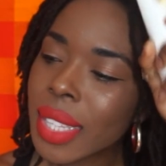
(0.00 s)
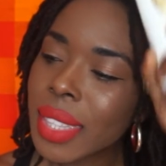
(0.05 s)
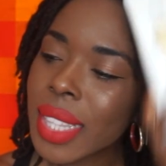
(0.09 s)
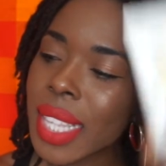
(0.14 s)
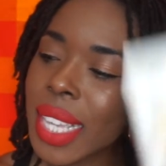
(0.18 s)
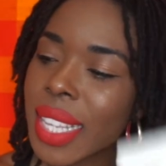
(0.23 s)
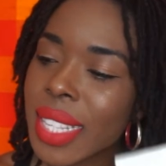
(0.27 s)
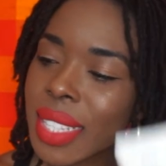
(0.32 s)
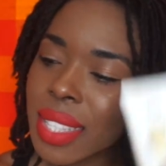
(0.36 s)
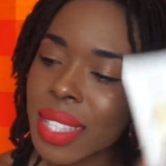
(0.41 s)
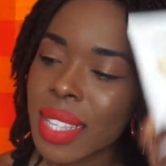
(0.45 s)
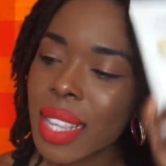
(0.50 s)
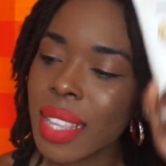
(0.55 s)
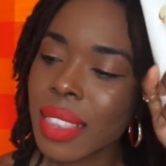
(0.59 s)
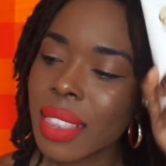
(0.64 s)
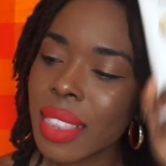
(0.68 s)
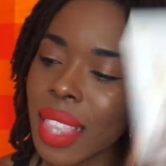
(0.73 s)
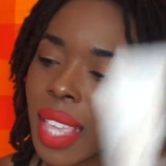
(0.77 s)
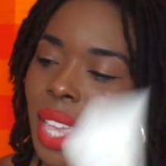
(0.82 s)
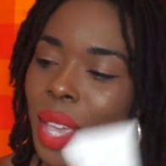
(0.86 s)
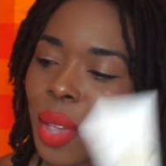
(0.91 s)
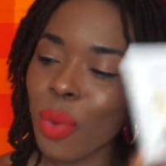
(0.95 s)
This
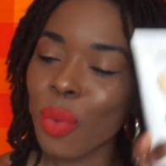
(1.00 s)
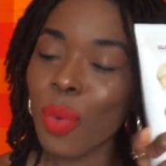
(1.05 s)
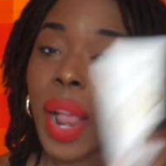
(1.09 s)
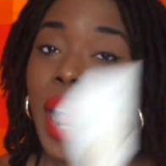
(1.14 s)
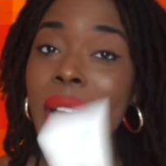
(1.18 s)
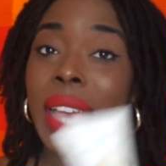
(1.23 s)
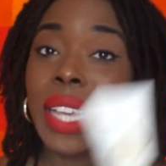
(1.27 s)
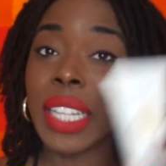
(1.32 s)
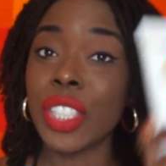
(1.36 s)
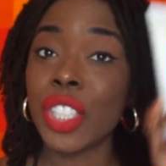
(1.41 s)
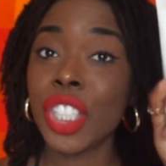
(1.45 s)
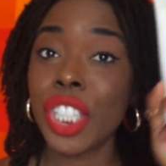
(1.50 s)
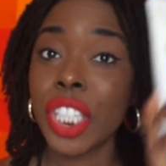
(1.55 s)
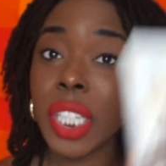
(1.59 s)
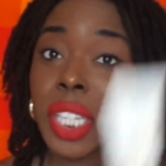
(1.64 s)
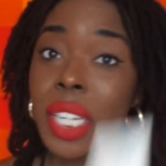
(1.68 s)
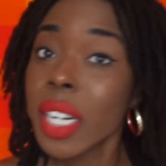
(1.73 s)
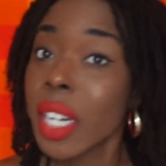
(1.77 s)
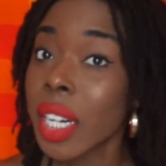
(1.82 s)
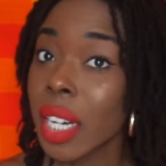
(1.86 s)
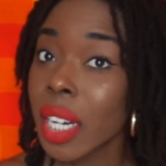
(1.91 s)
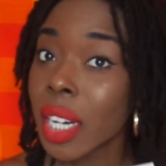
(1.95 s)
thing right
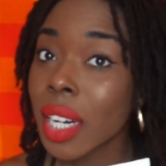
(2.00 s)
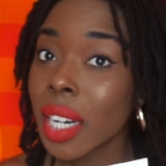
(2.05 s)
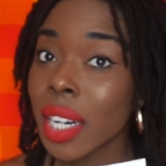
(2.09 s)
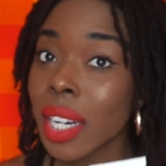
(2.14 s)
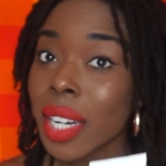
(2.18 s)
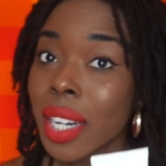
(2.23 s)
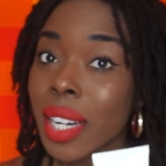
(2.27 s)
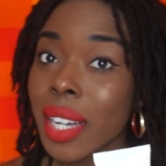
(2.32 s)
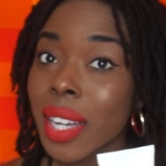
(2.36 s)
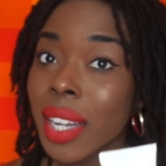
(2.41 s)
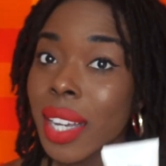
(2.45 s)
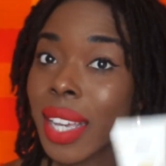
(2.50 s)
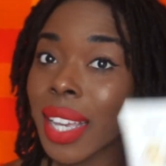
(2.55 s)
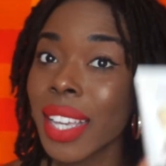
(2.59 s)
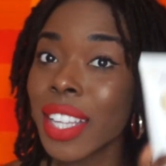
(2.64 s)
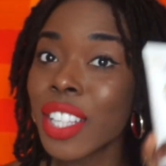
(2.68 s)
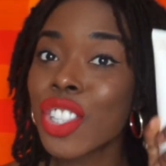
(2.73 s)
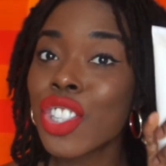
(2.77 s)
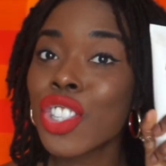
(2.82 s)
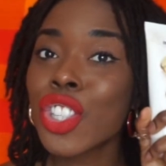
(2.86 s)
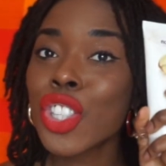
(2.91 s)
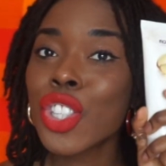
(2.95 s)
here
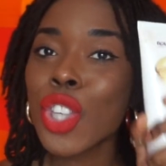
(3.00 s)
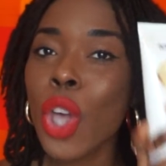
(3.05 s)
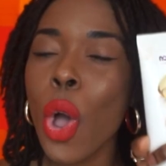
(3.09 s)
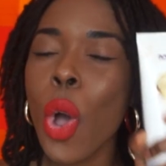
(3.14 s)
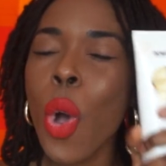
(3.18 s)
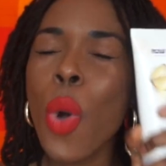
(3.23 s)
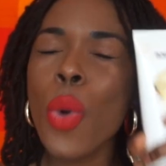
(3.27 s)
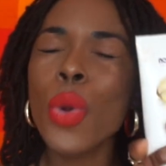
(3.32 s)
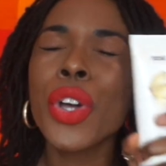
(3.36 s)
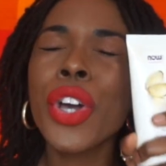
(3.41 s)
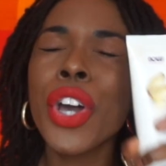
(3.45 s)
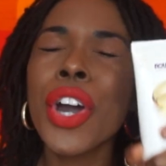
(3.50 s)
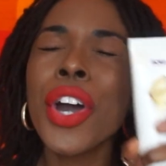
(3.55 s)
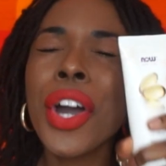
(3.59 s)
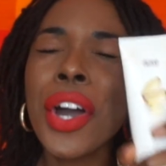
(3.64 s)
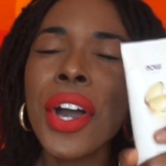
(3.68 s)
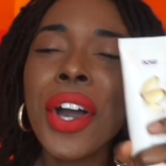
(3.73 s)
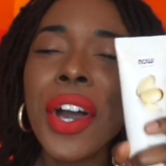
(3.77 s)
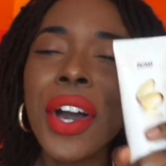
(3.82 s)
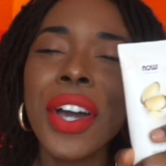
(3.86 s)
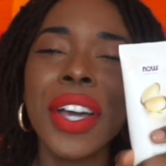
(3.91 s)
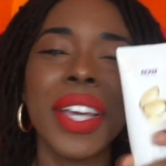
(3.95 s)
is so
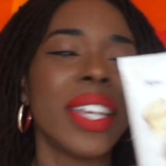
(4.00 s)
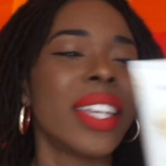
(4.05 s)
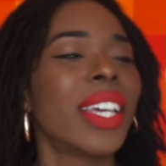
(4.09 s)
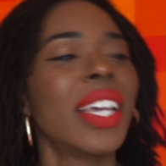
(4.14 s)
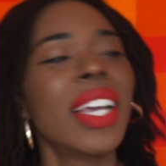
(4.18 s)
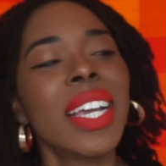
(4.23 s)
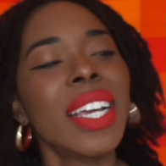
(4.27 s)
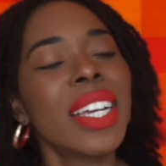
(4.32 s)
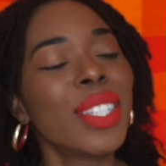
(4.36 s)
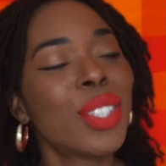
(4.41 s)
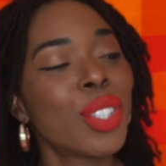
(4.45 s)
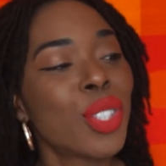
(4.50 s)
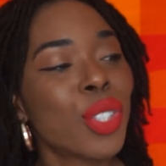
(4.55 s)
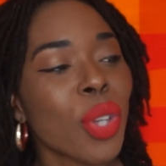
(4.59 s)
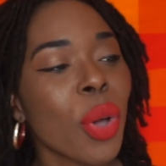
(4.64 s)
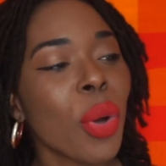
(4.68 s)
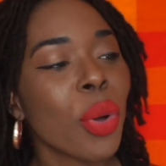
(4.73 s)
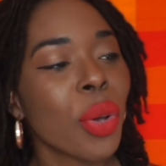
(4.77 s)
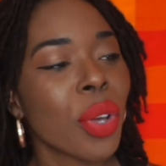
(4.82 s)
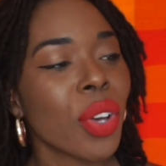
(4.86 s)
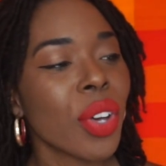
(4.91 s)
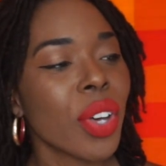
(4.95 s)
good. It's
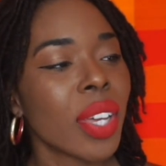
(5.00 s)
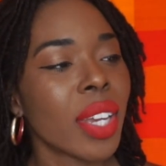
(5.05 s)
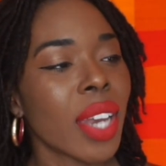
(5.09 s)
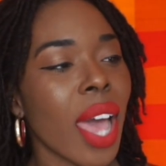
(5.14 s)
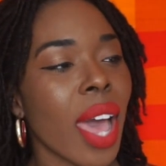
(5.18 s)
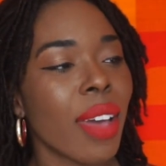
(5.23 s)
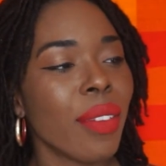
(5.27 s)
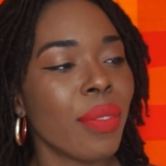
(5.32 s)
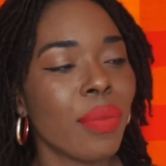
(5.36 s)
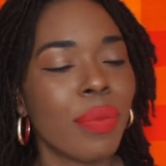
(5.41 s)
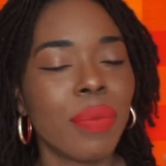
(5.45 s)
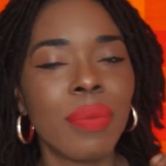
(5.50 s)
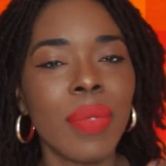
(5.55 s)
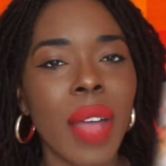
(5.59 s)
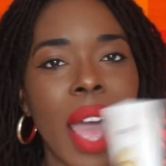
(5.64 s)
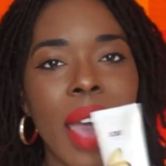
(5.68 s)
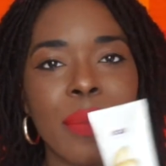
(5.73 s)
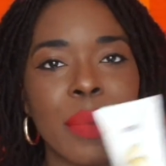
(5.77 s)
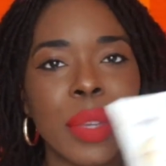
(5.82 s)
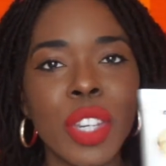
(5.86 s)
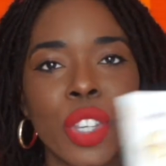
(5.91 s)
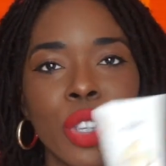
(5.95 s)
so good.
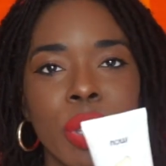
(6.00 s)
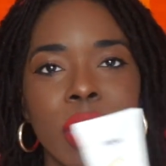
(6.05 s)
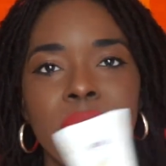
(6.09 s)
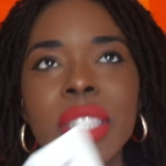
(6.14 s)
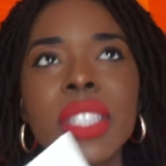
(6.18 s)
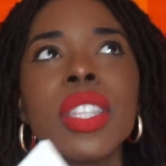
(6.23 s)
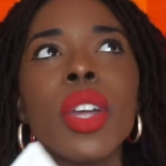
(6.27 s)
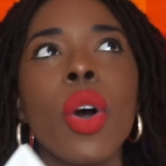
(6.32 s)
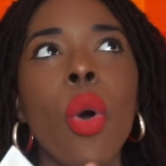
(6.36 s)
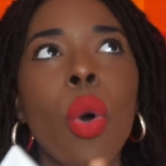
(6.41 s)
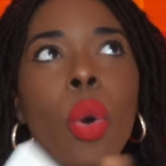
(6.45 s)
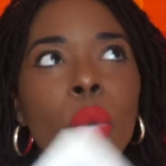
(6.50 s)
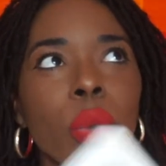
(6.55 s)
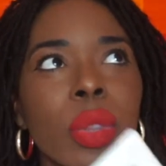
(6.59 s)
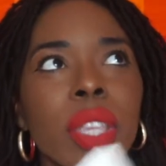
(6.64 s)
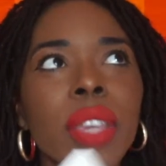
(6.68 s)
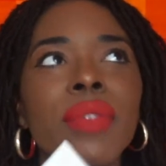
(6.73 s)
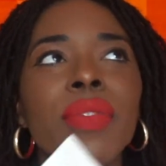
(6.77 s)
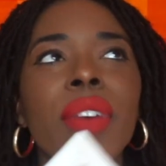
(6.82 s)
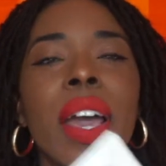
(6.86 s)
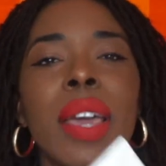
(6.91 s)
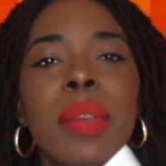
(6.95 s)
It's the
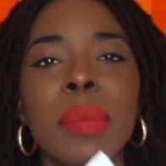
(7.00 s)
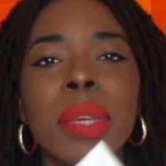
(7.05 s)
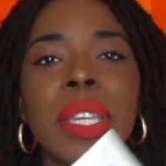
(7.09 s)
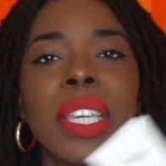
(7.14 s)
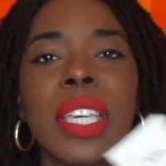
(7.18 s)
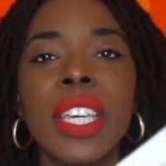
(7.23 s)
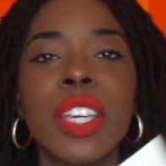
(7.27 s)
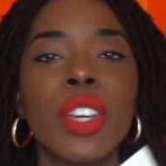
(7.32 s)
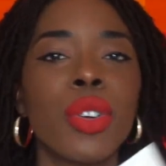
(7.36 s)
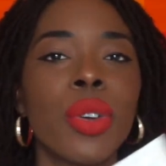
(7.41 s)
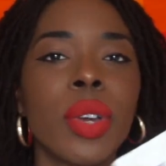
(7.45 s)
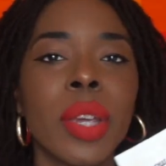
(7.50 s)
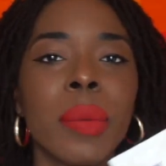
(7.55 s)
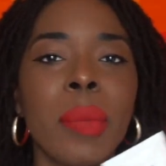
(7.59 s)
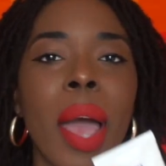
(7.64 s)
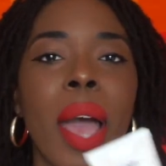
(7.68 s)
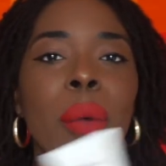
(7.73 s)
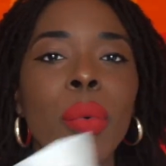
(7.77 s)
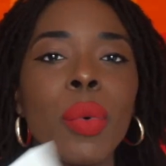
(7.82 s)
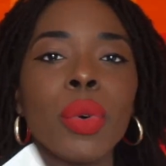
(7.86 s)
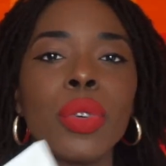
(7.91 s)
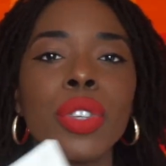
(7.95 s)
only vitamin E cream
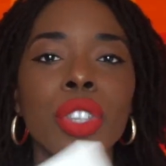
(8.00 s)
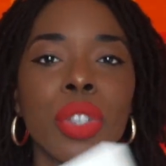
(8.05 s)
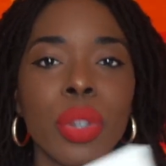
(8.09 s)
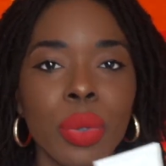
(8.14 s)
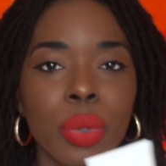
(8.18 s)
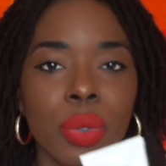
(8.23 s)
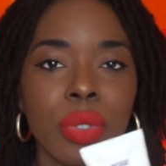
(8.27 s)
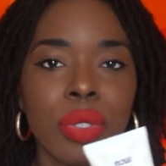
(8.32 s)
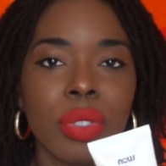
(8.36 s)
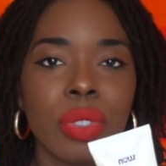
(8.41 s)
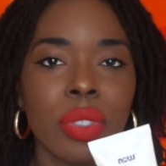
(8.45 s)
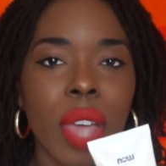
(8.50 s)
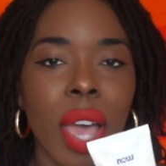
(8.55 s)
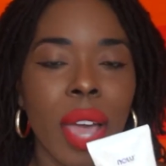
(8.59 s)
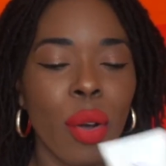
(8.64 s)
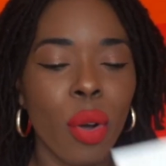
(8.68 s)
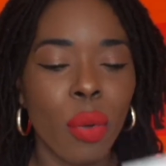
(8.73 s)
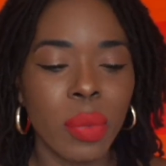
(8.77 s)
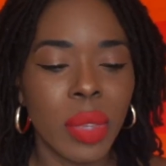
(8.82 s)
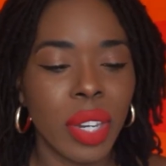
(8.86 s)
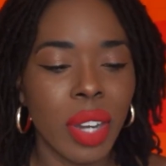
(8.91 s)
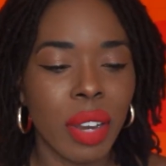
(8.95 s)
I will use. I
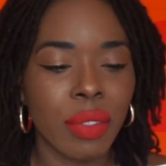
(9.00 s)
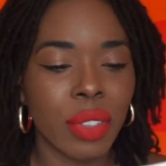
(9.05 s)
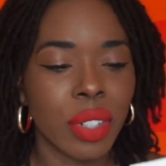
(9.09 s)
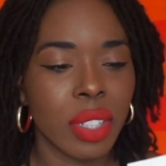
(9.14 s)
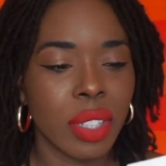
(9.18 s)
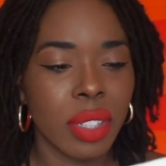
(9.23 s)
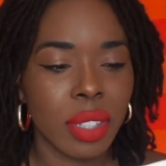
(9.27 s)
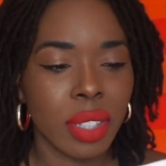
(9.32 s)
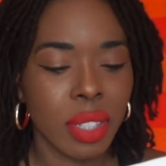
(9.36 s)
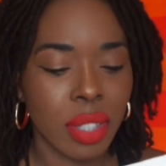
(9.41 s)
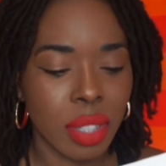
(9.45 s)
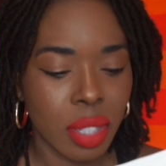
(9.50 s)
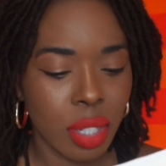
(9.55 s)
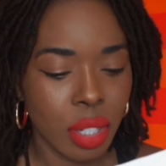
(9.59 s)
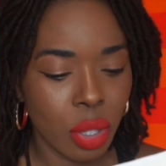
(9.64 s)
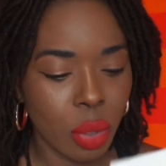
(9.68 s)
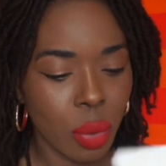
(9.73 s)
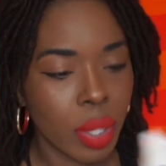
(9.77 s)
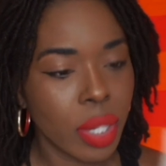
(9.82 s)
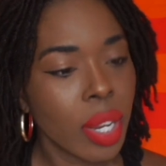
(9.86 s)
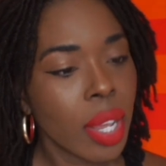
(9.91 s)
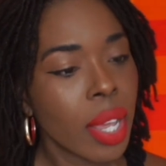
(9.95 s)
hope they never
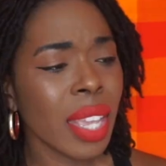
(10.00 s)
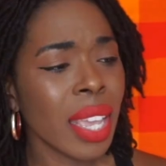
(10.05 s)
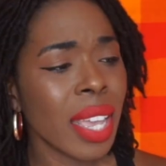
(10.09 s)
discontinue it.